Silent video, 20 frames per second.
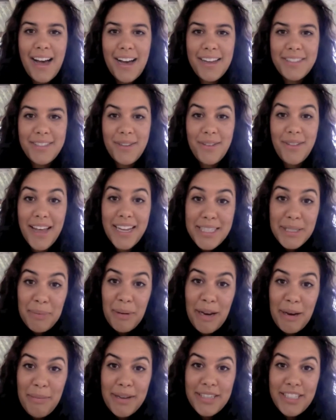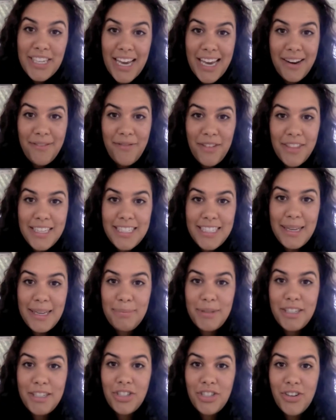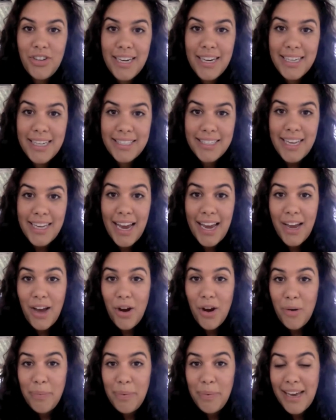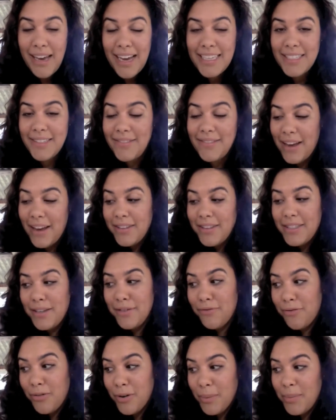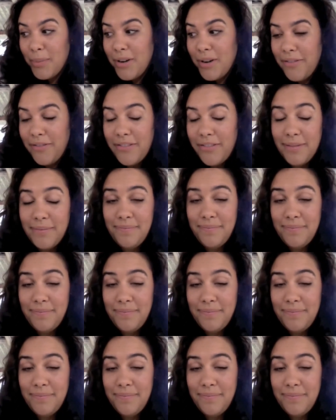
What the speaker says: So that's pretty much it for the tips and tricks. I hope you guys found this informative.